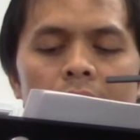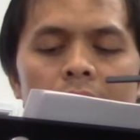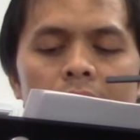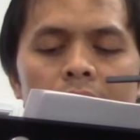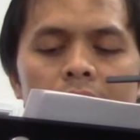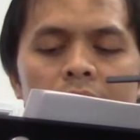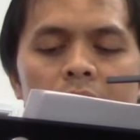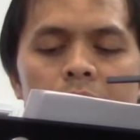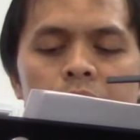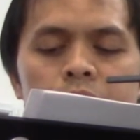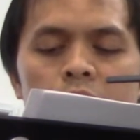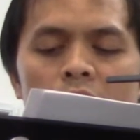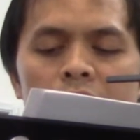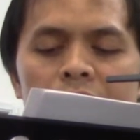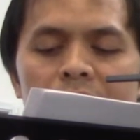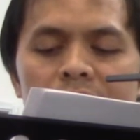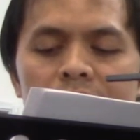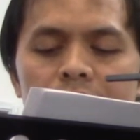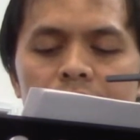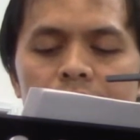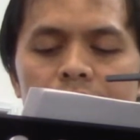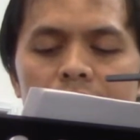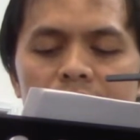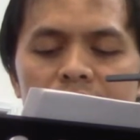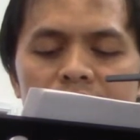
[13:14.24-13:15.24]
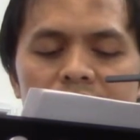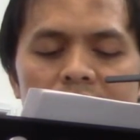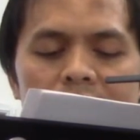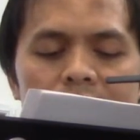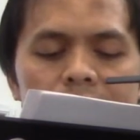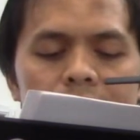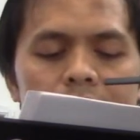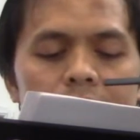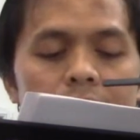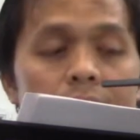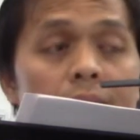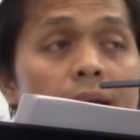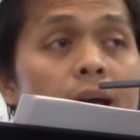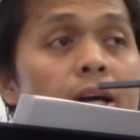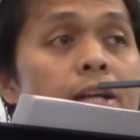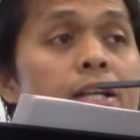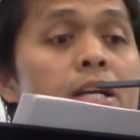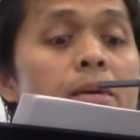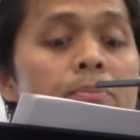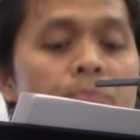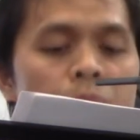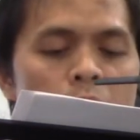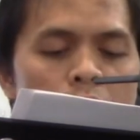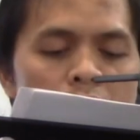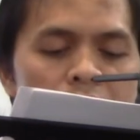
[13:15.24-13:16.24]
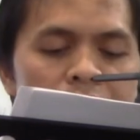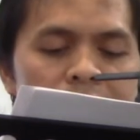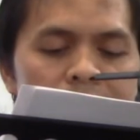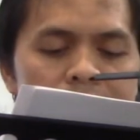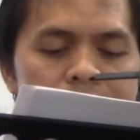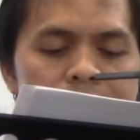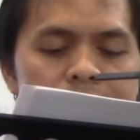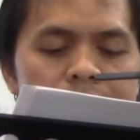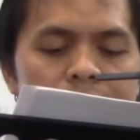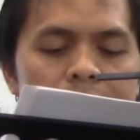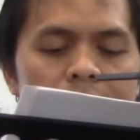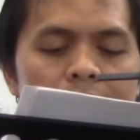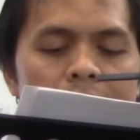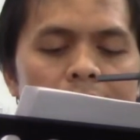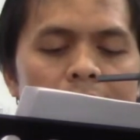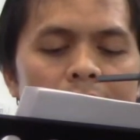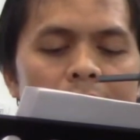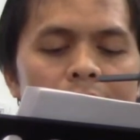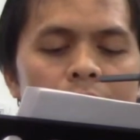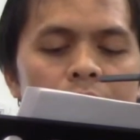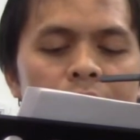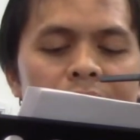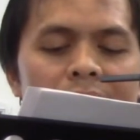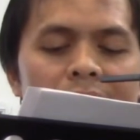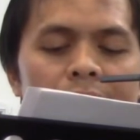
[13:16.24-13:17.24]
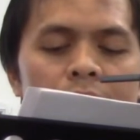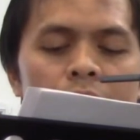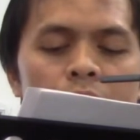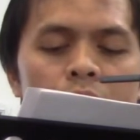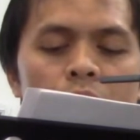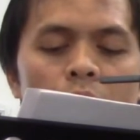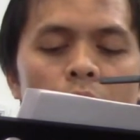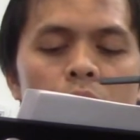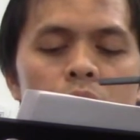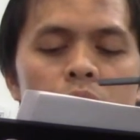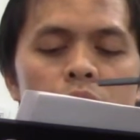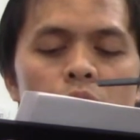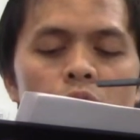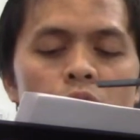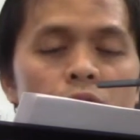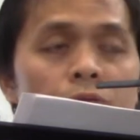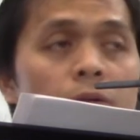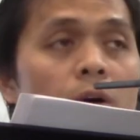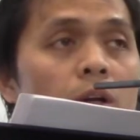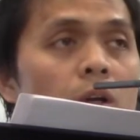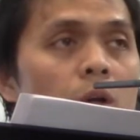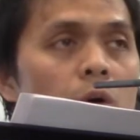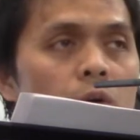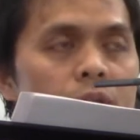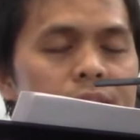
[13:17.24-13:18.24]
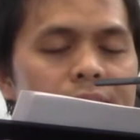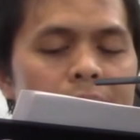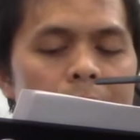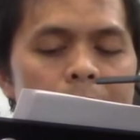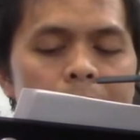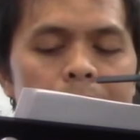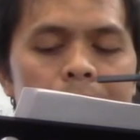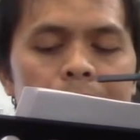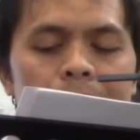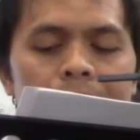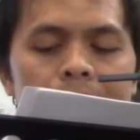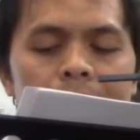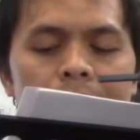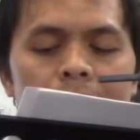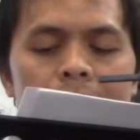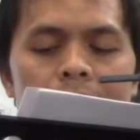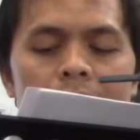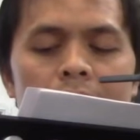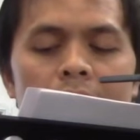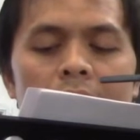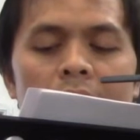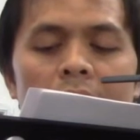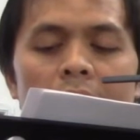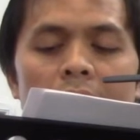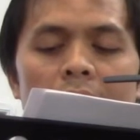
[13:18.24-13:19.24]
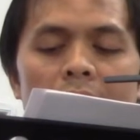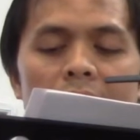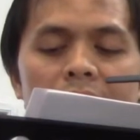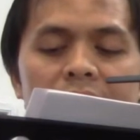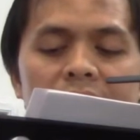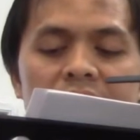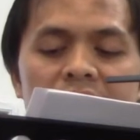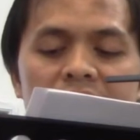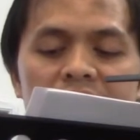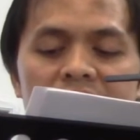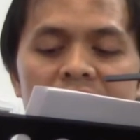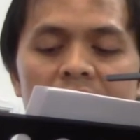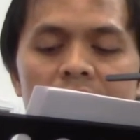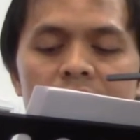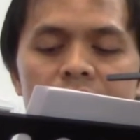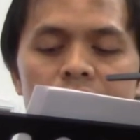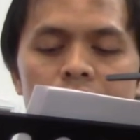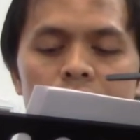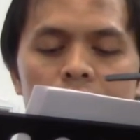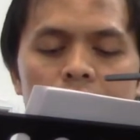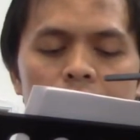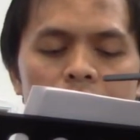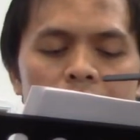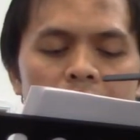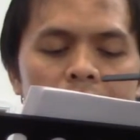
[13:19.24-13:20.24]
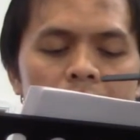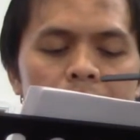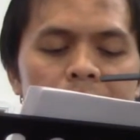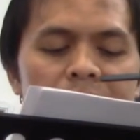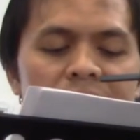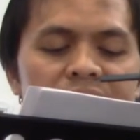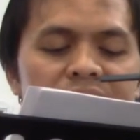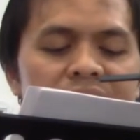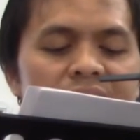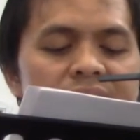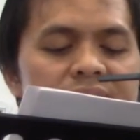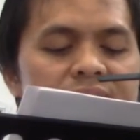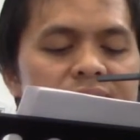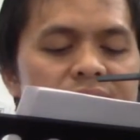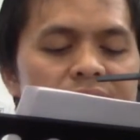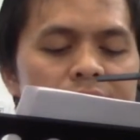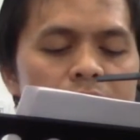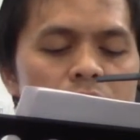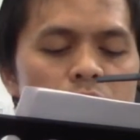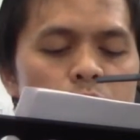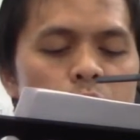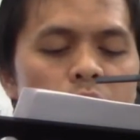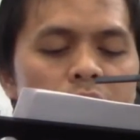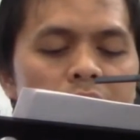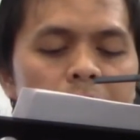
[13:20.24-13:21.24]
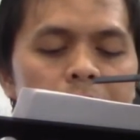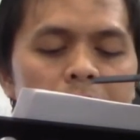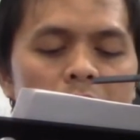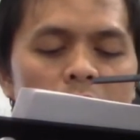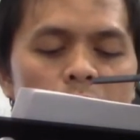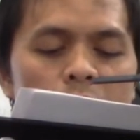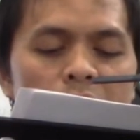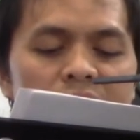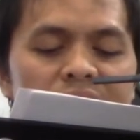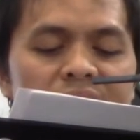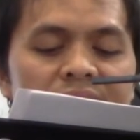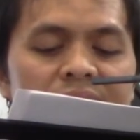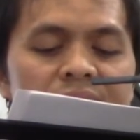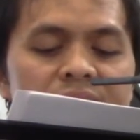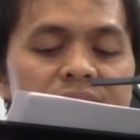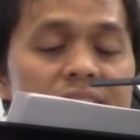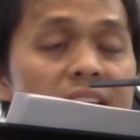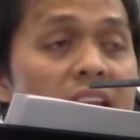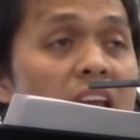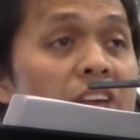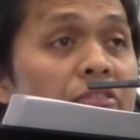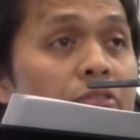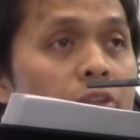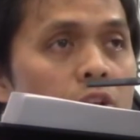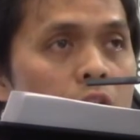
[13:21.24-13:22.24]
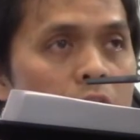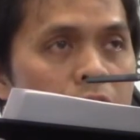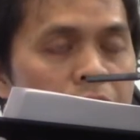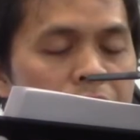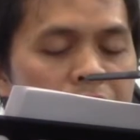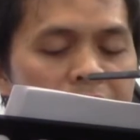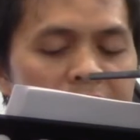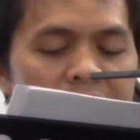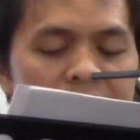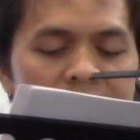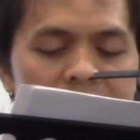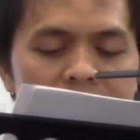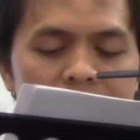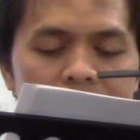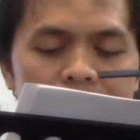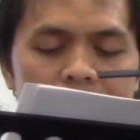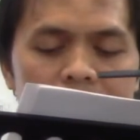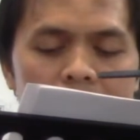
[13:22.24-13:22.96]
The Prophet said, the prophets, then those who follow them. A creature will be tested suitable with his level of faith.